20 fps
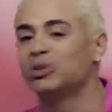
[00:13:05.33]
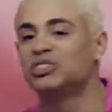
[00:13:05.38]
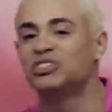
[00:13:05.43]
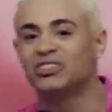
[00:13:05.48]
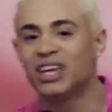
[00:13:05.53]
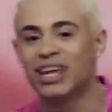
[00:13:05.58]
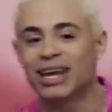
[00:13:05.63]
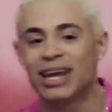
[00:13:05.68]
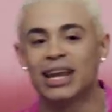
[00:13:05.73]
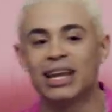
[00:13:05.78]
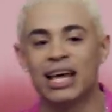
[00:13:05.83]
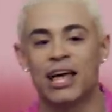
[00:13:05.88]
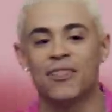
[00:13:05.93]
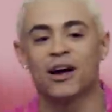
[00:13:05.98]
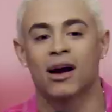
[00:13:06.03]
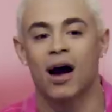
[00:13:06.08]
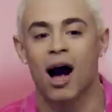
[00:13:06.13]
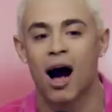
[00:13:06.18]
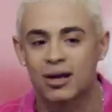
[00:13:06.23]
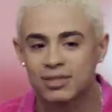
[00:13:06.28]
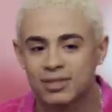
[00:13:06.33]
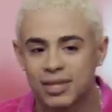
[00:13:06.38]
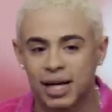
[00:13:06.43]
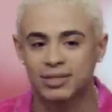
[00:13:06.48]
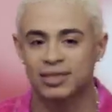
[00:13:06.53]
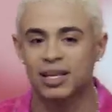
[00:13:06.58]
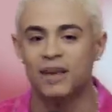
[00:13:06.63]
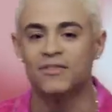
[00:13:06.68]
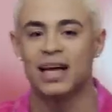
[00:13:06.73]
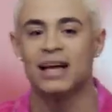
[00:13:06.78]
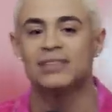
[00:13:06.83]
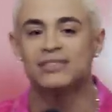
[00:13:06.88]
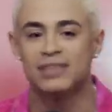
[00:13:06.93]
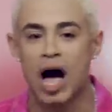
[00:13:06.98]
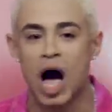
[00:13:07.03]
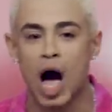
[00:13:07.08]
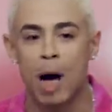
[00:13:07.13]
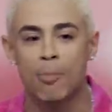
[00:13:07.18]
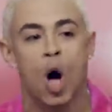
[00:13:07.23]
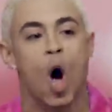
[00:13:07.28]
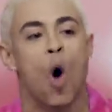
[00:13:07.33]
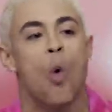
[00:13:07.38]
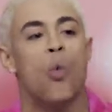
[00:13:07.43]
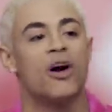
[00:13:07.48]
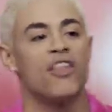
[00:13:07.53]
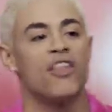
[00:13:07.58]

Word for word: represented in the context of that time